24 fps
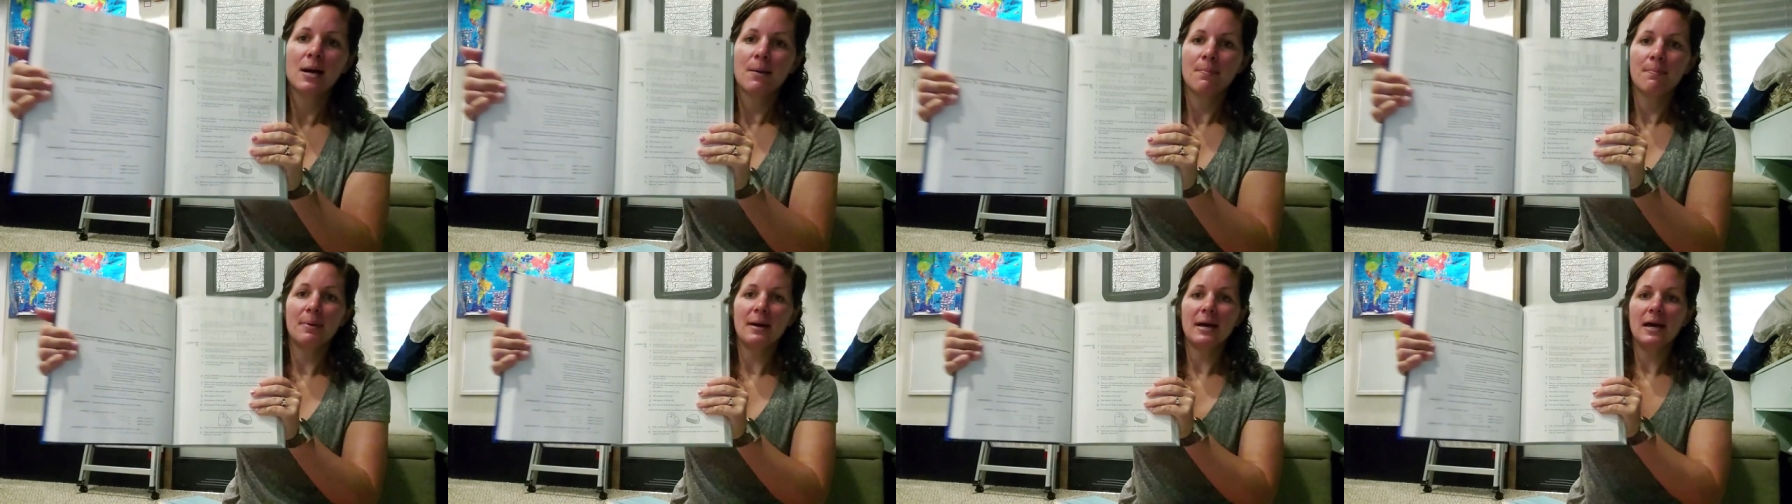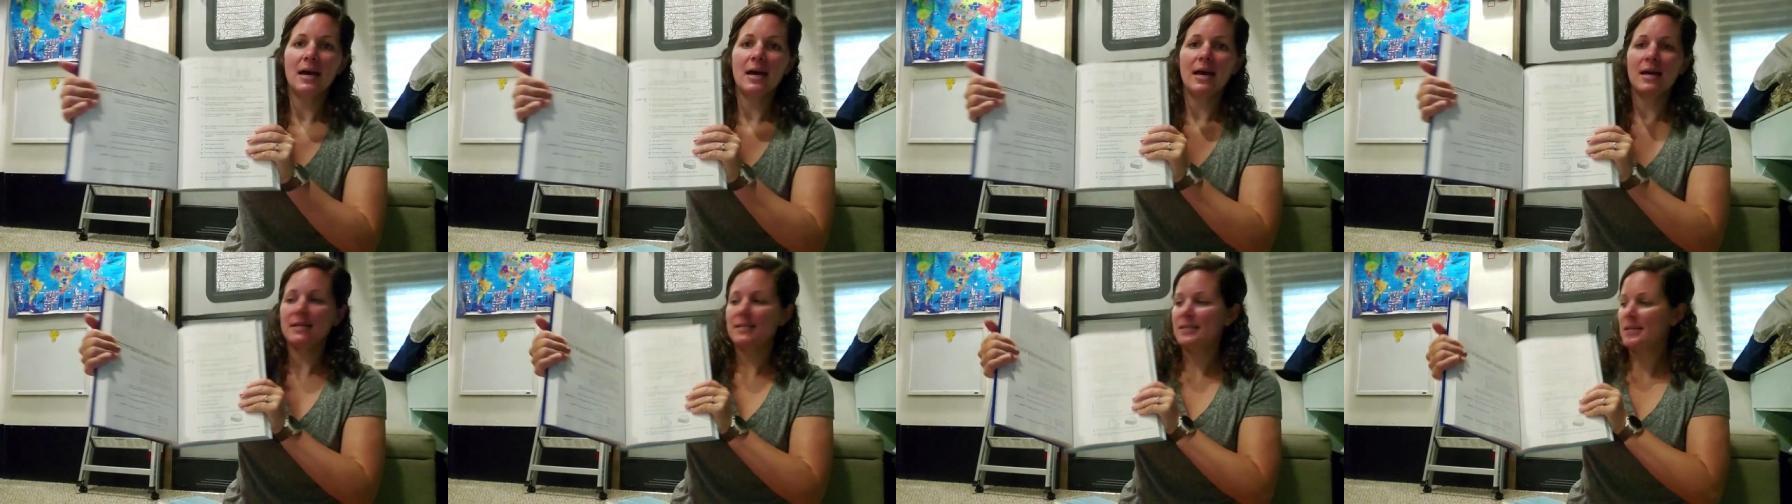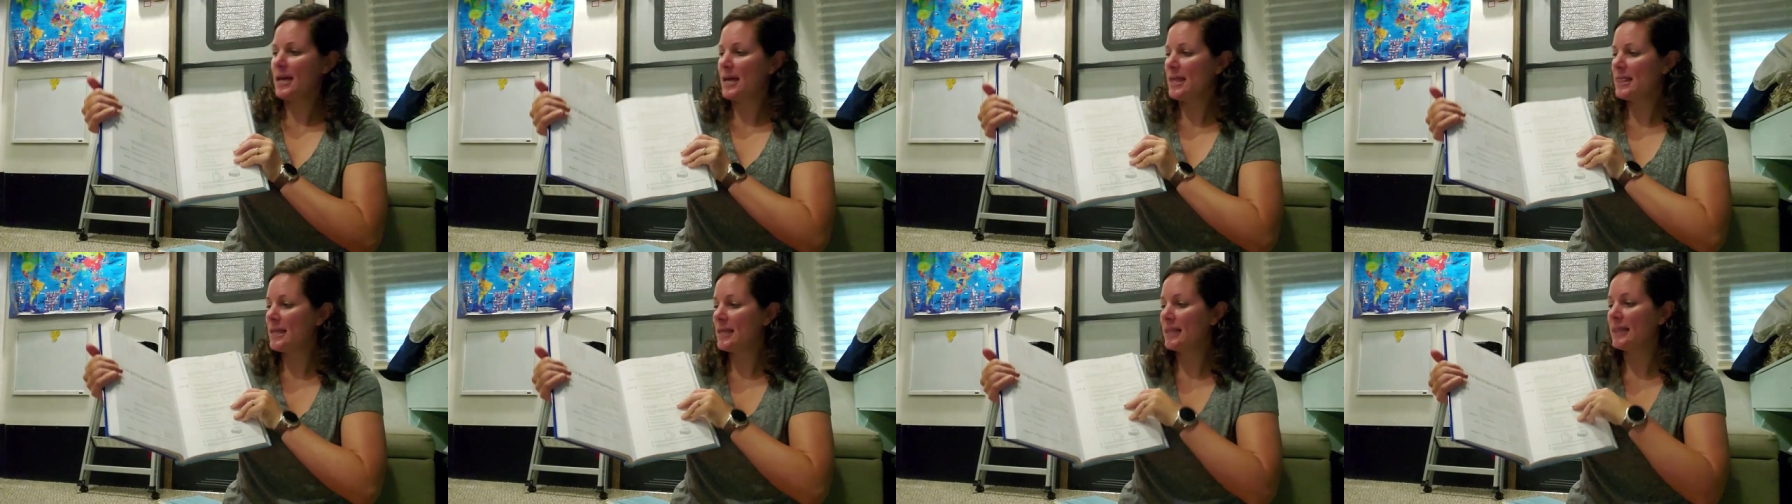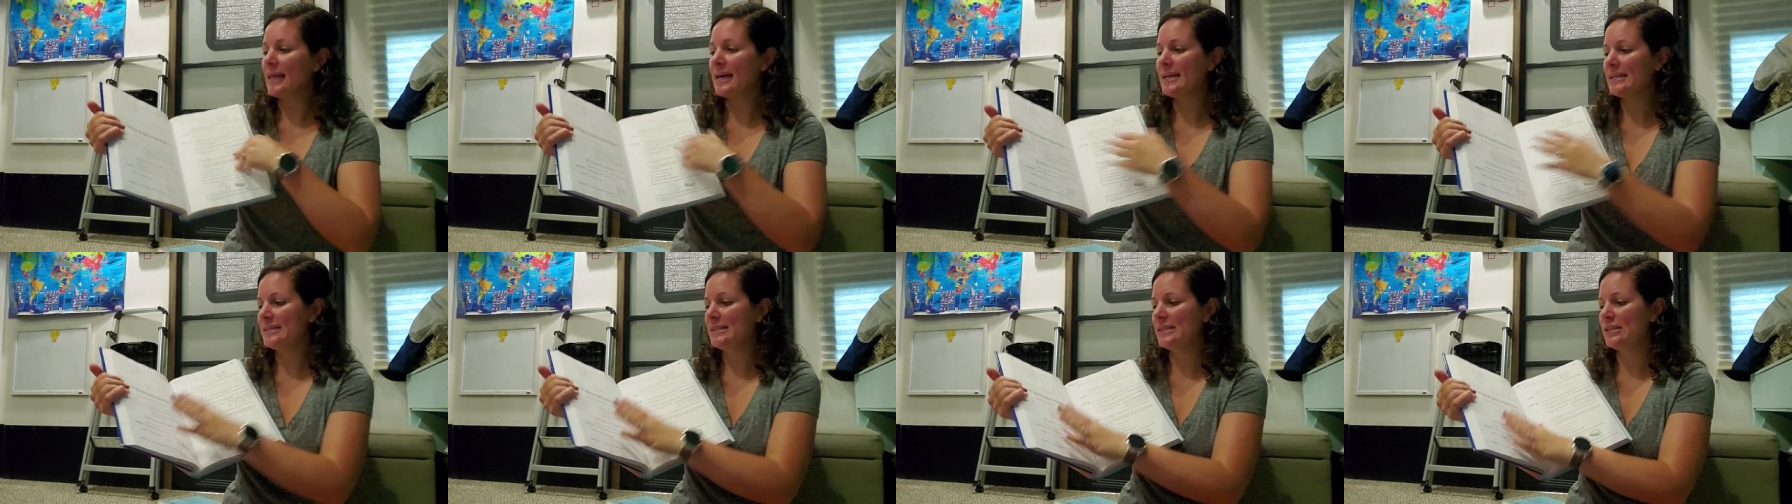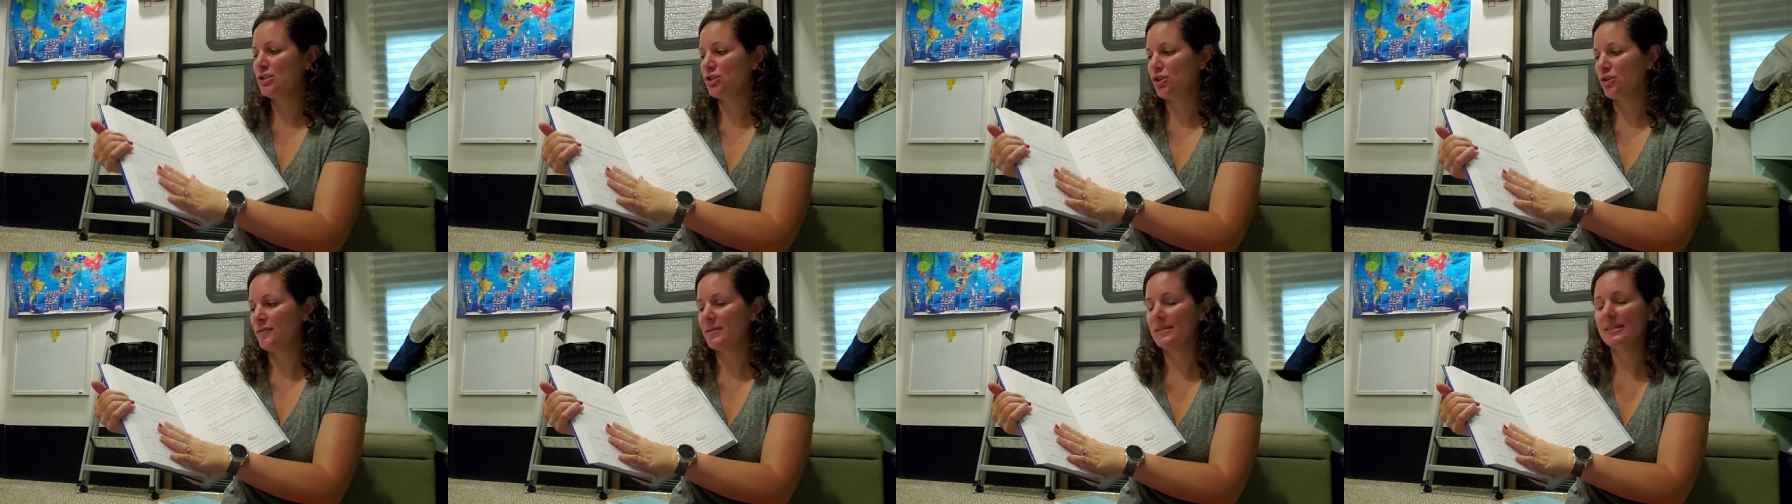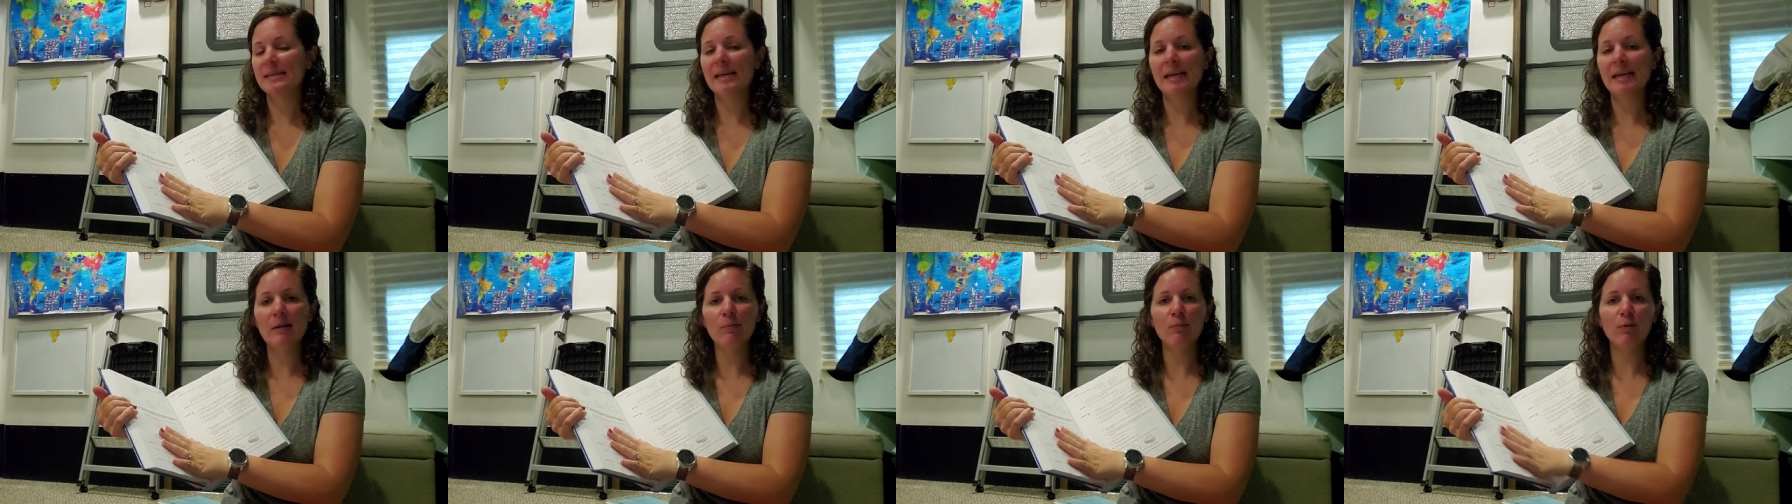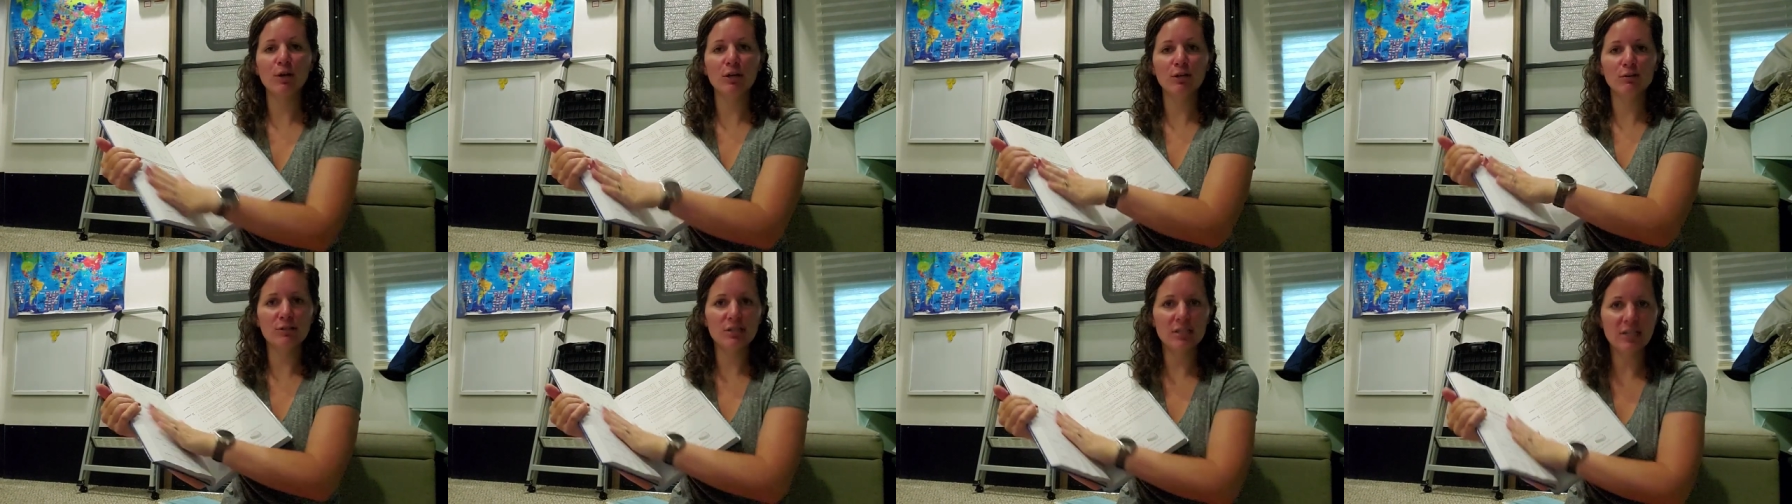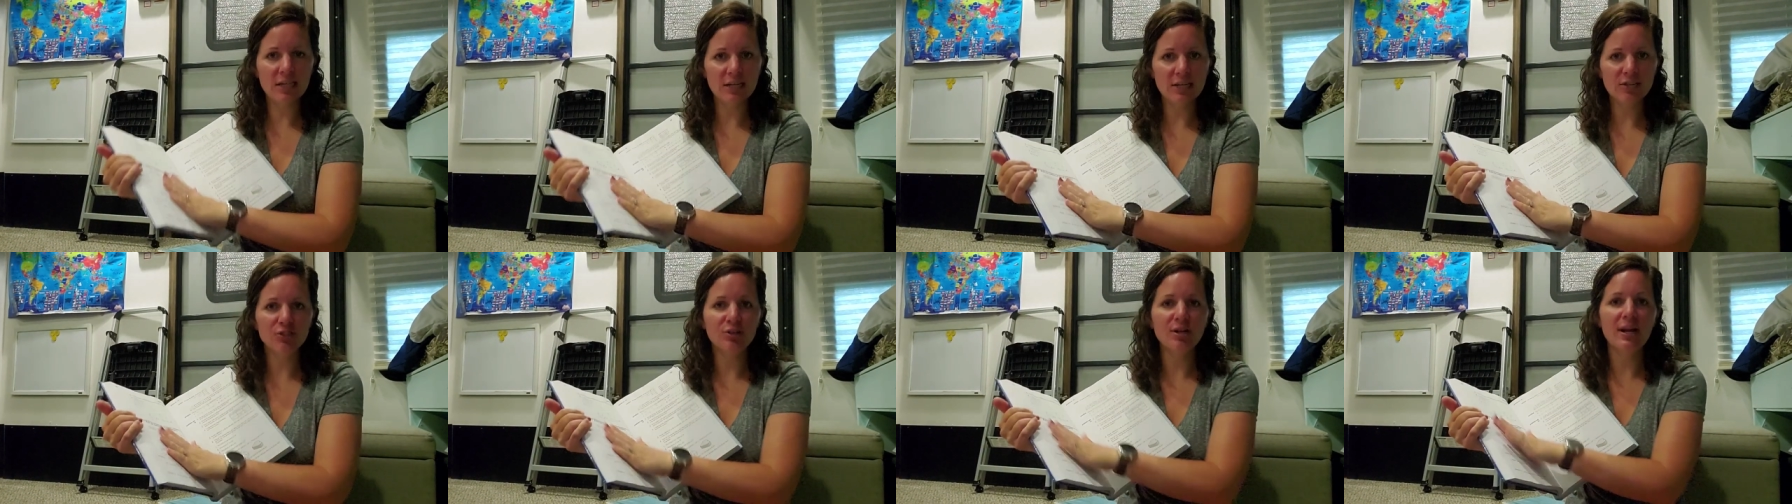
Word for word: but the lessons are the same where you teach.